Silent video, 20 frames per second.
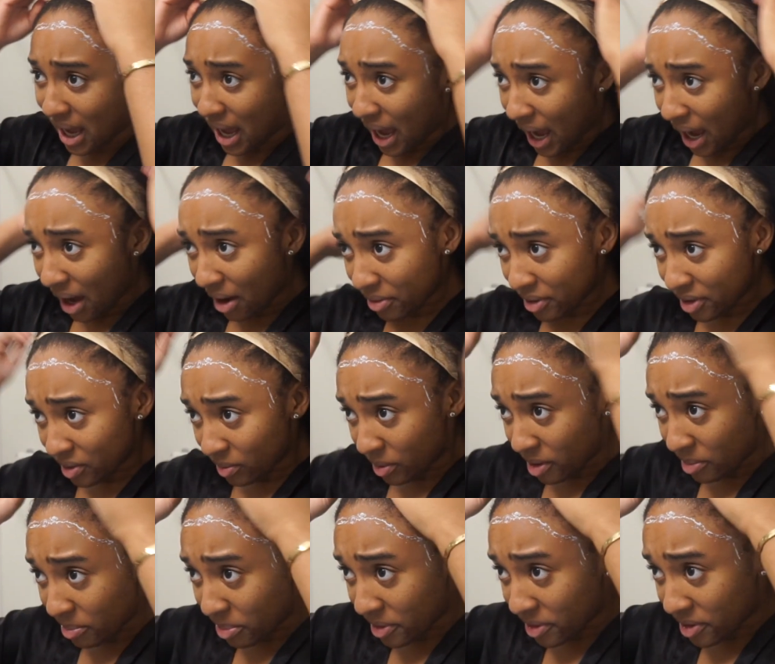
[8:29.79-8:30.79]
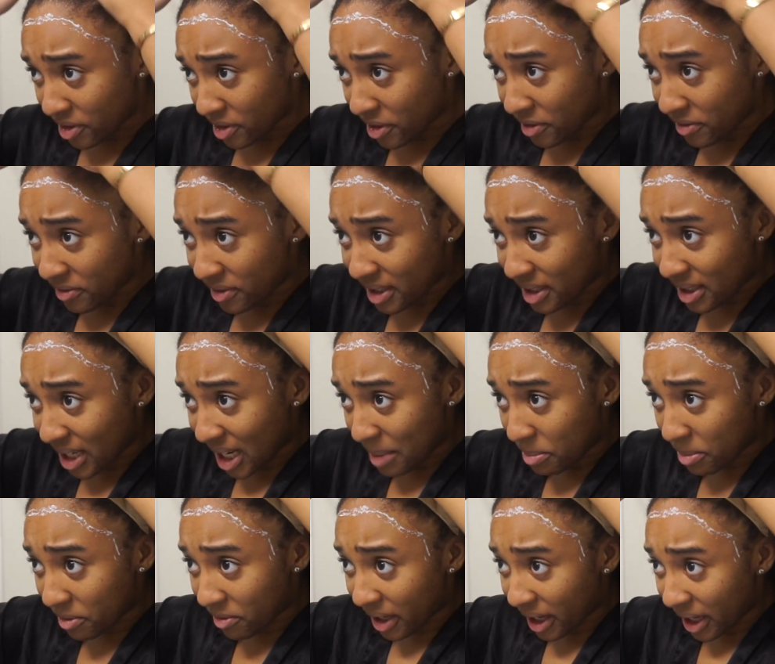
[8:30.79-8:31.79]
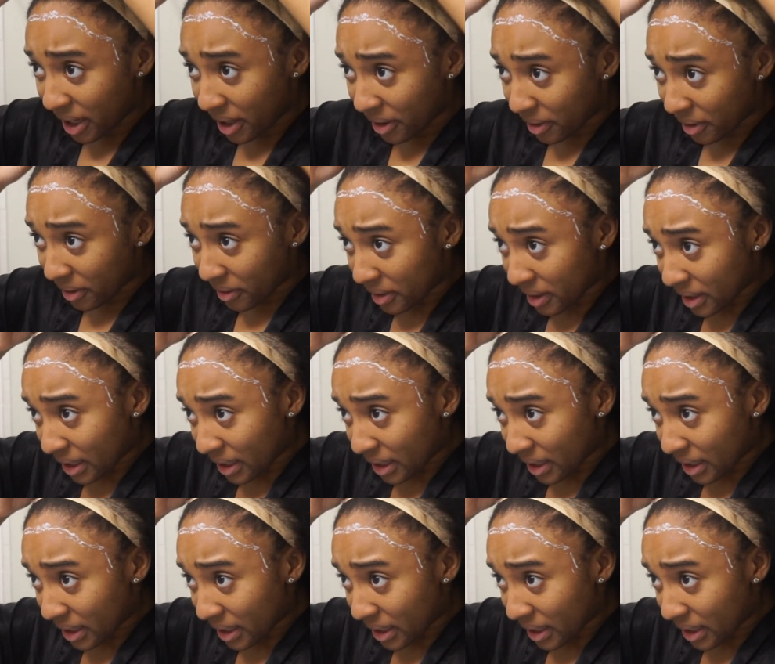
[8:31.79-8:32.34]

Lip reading: How does one preserve this type of hair?